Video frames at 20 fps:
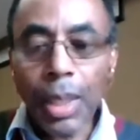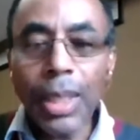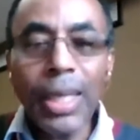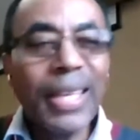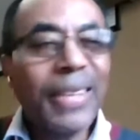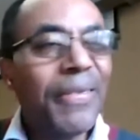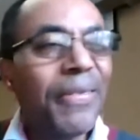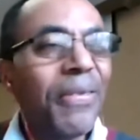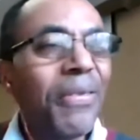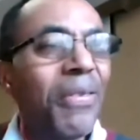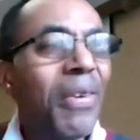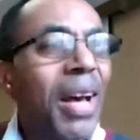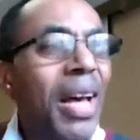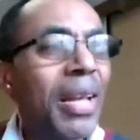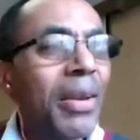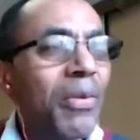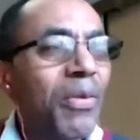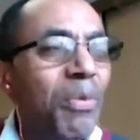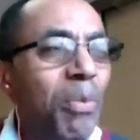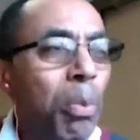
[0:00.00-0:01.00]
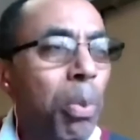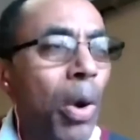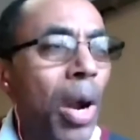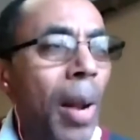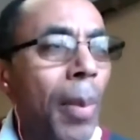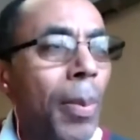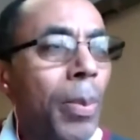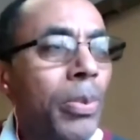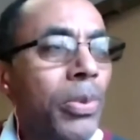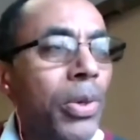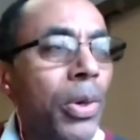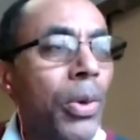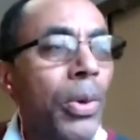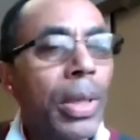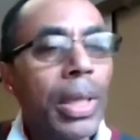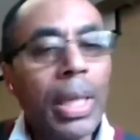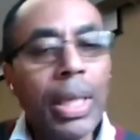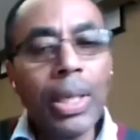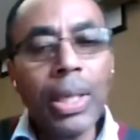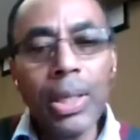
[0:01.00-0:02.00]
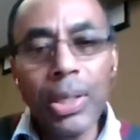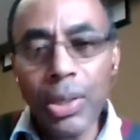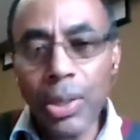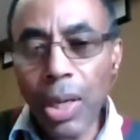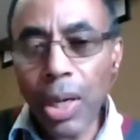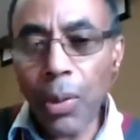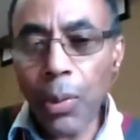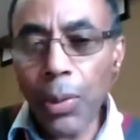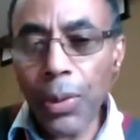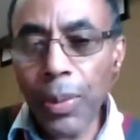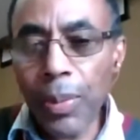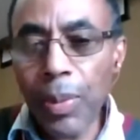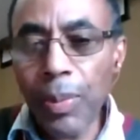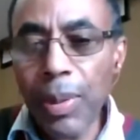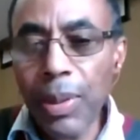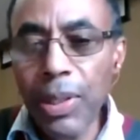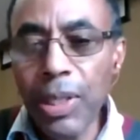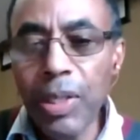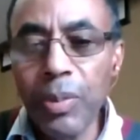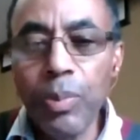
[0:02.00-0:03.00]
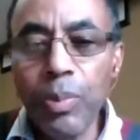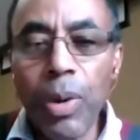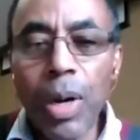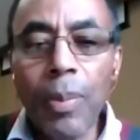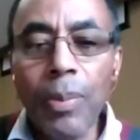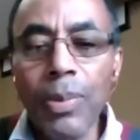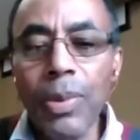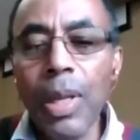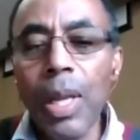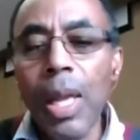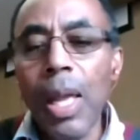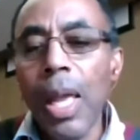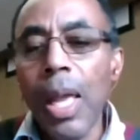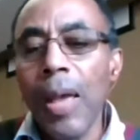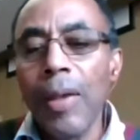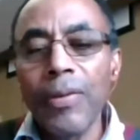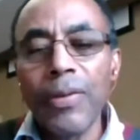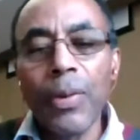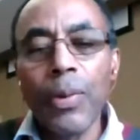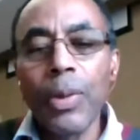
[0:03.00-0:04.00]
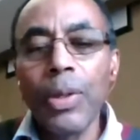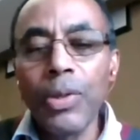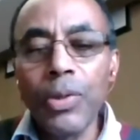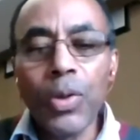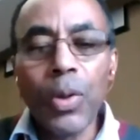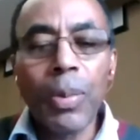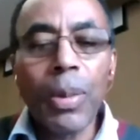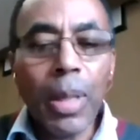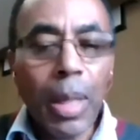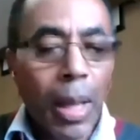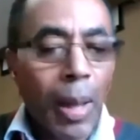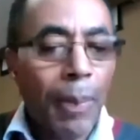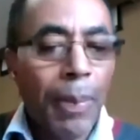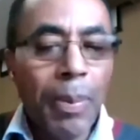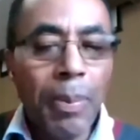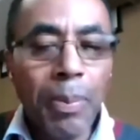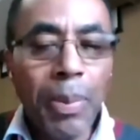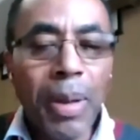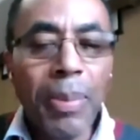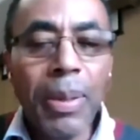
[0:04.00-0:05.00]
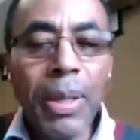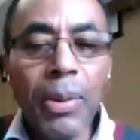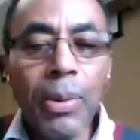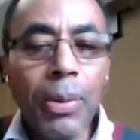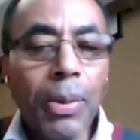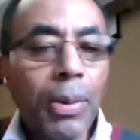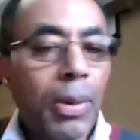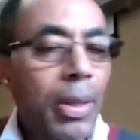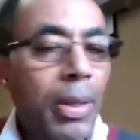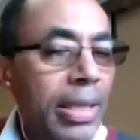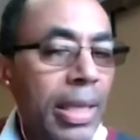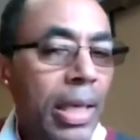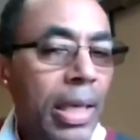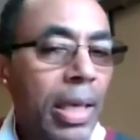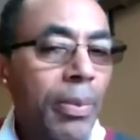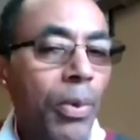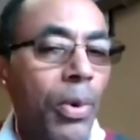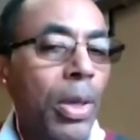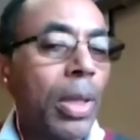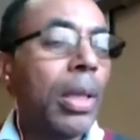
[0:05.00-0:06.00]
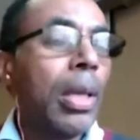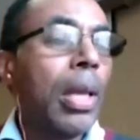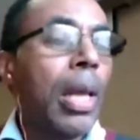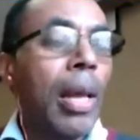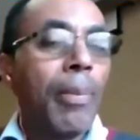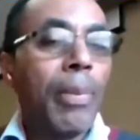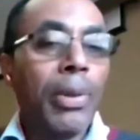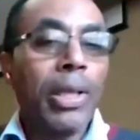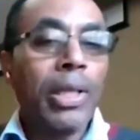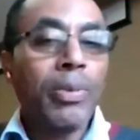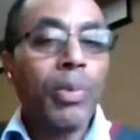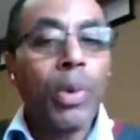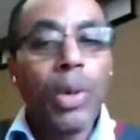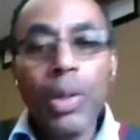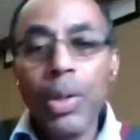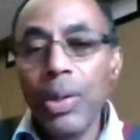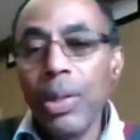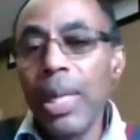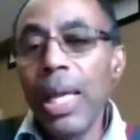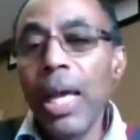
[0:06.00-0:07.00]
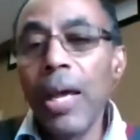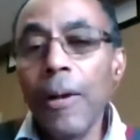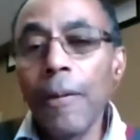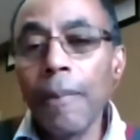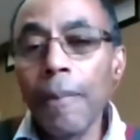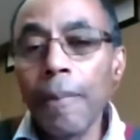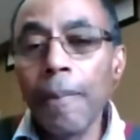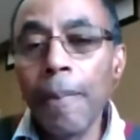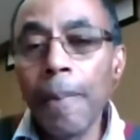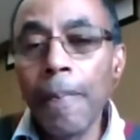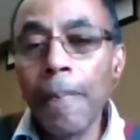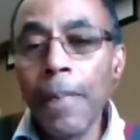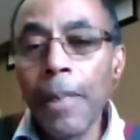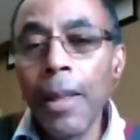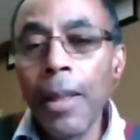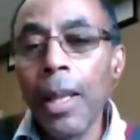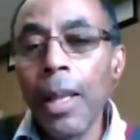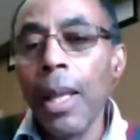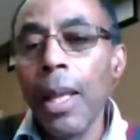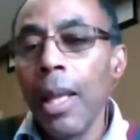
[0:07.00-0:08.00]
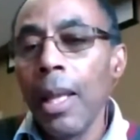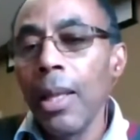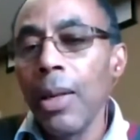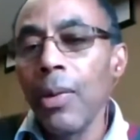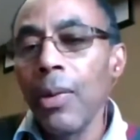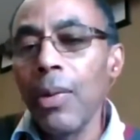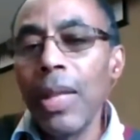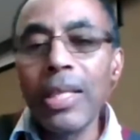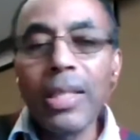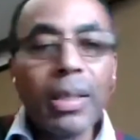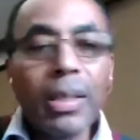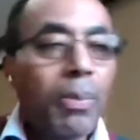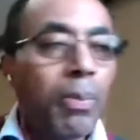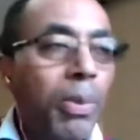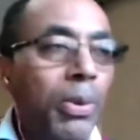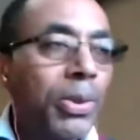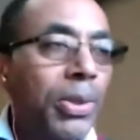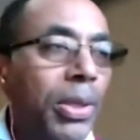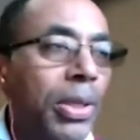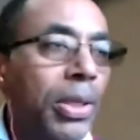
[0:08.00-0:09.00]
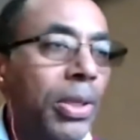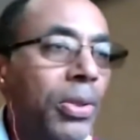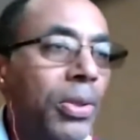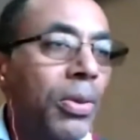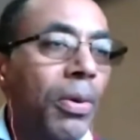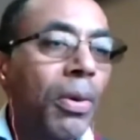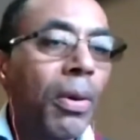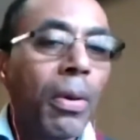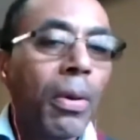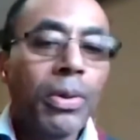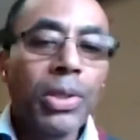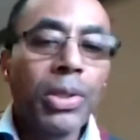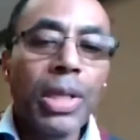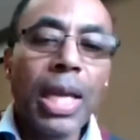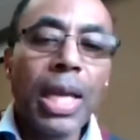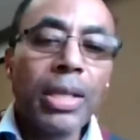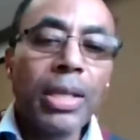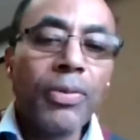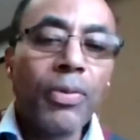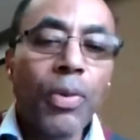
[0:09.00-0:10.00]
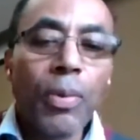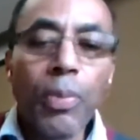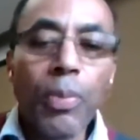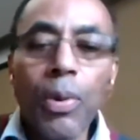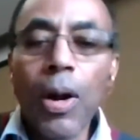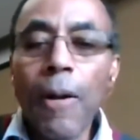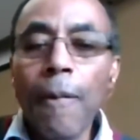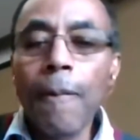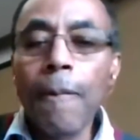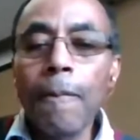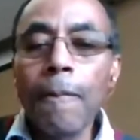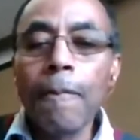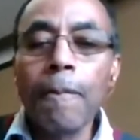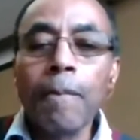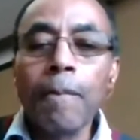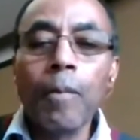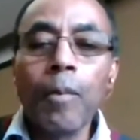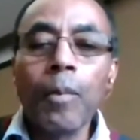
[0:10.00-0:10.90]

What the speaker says: You can find problems early and you can talk with them about these problems. If someone is normally up and bubbly and they say good morning, but this morning they're down, well, that's a potential chance for a problem.